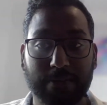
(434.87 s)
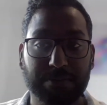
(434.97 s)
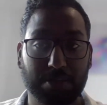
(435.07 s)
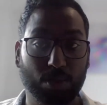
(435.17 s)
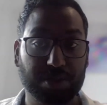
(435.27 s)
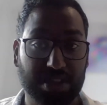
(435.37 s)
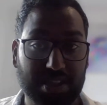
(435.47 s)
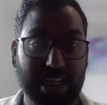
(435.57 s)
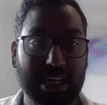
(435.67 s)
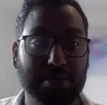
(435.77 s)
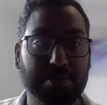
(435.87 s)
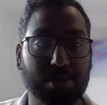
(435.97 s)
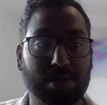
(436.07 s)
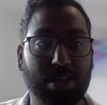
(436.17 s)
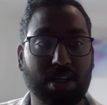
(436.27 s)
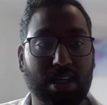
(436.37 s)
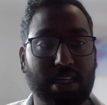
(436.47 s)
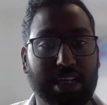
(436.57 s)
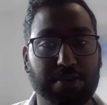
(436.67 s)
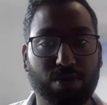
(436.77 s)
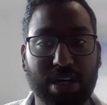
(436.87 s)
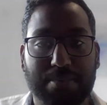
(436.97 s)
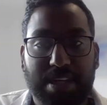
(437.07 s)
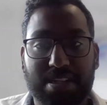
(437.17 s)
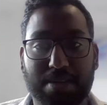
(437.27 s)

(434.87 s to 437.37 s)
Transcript: and more sustainable, and that really means